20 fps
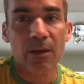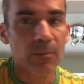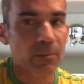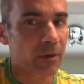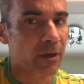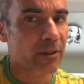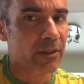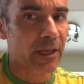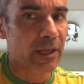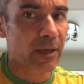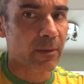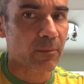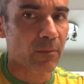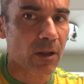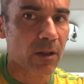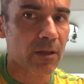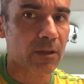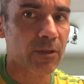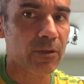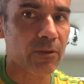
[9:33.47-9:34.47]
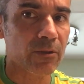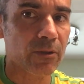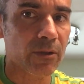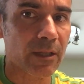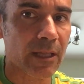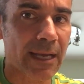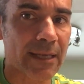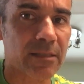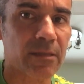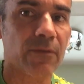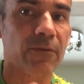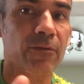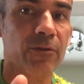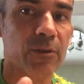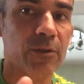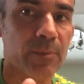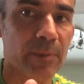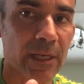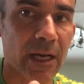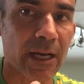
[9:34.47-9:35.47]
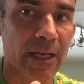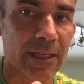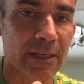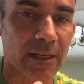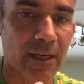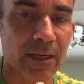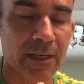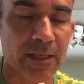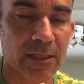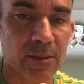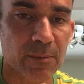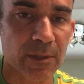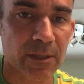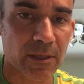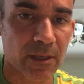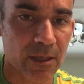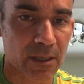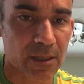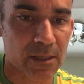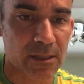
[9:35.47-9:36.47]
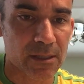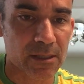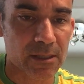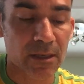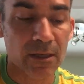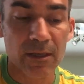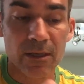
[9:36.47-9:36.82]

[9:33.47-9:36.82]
but that molecule has to first be ionized because